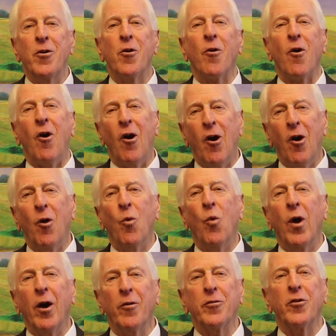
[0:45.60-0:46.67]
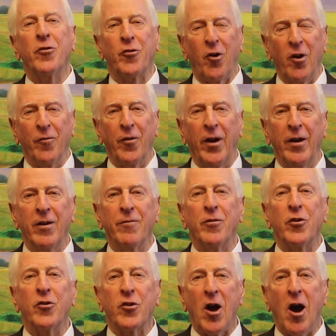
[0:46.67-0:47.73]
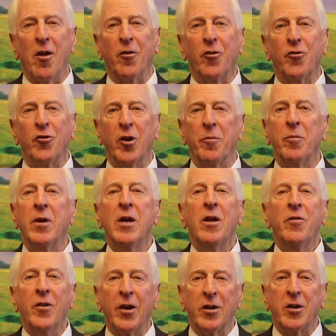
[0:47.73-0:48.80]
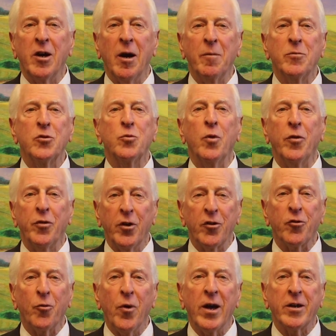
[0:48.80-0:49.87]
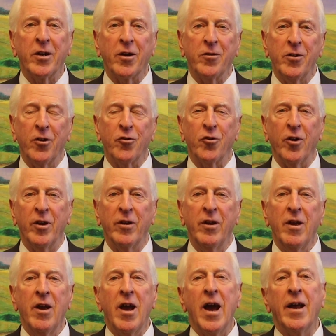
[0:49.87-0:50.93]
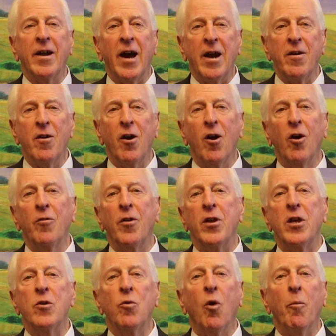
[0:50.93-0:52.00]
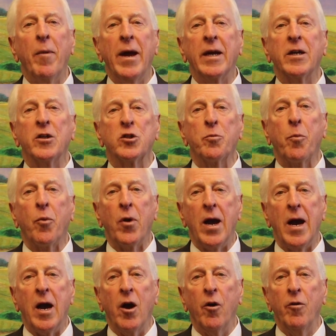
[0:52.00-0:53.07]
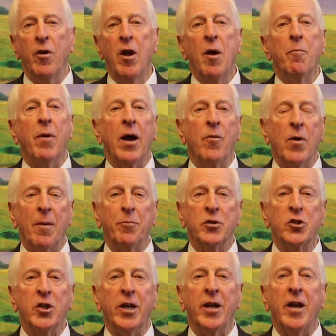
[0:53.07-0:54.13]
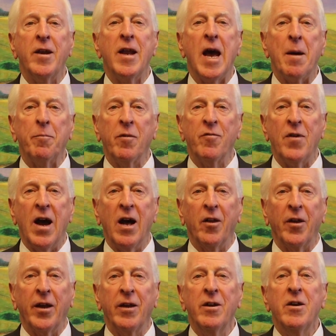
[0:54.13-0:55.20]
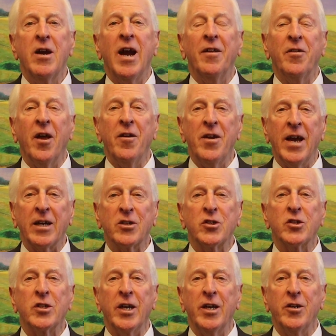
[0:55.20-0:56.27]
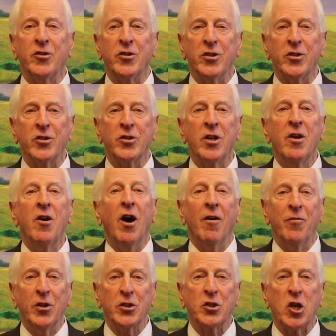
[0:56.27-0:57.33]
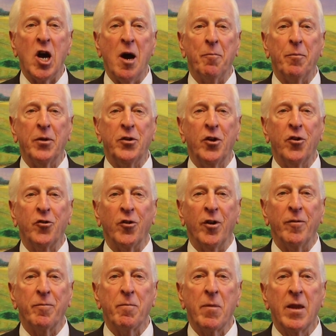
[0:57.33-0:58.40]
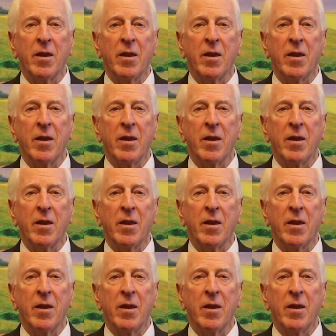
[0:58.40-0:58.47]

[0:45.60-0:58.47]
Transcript: You're all well deserving of the scholarship that comes with this recognition, and I know that you will make us proud by representing Napa Valley in the next stages of this competition.